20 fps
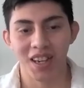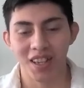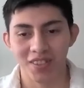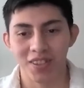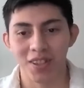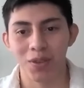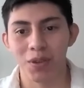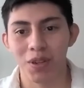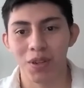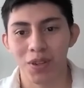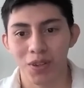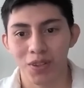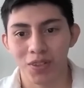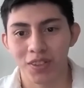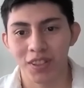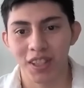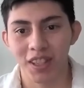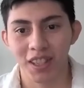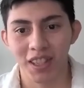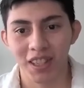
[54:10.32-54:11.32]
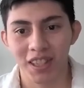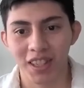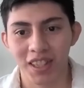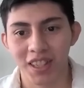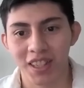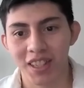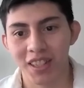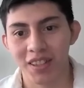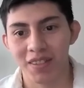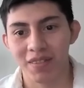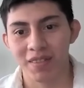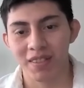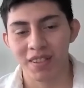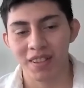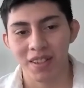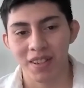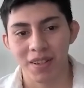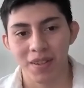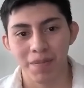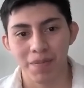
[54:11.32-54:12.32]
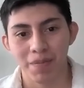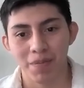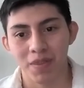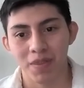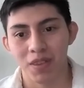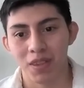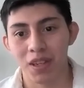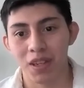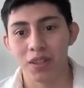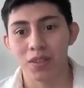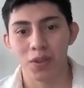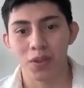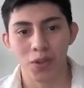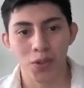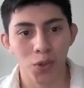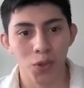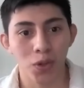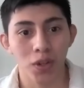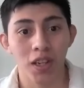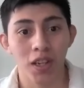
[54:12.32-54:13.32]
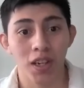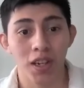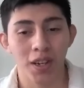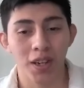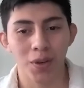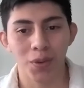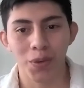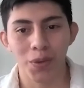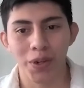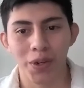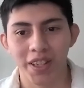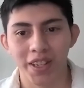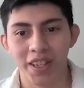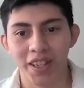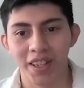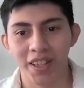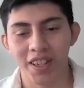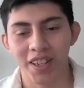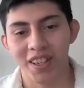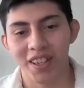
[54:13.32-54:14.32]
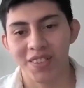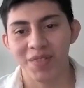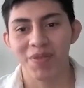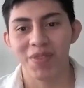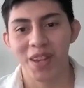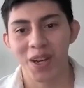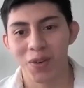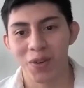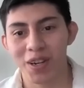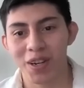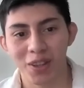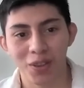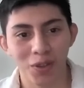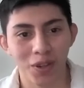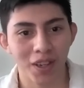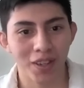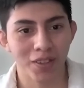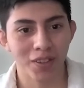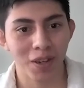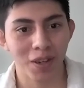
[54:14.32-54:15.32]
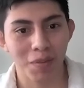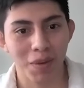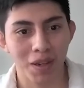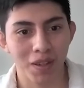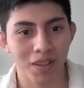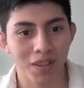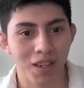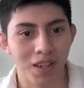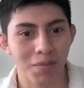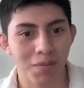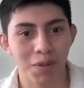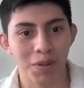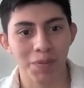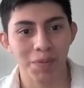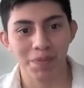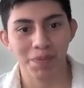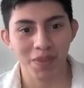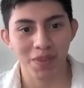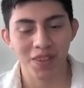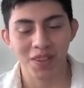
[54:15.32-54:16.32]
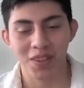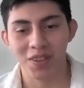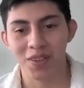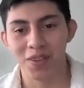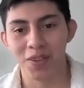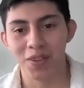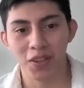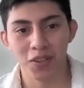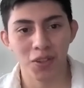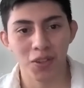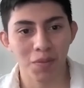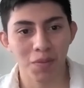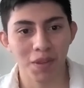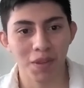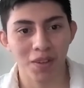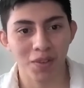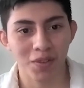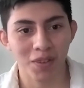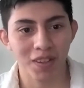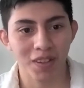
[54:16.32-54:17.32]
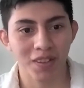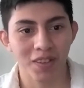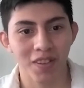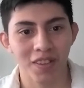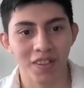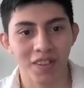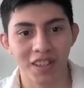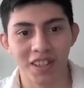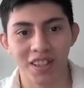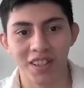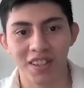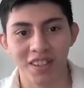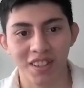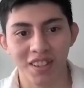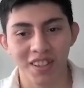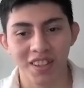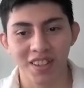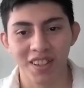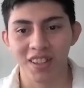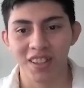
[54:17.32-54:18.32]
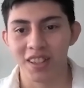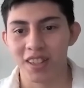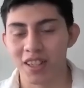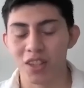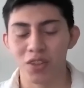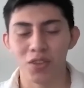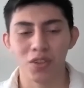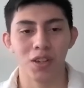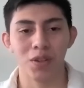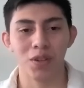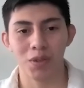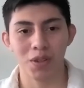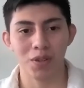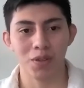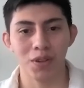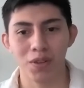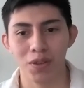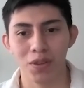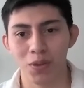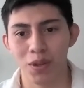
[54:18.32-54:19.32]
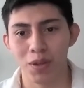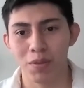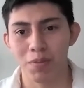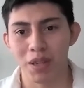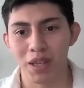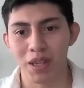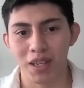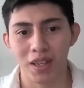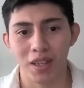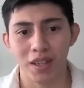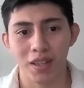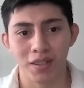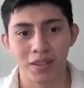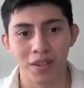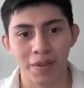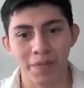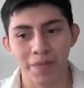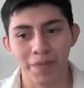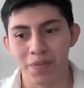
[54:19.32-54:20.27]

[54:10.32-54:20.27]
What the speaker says: I see what you're saying, and there's surely a lot of work, and I wanted to ask you about that, but you answered me the question and kind of like what you're doing, because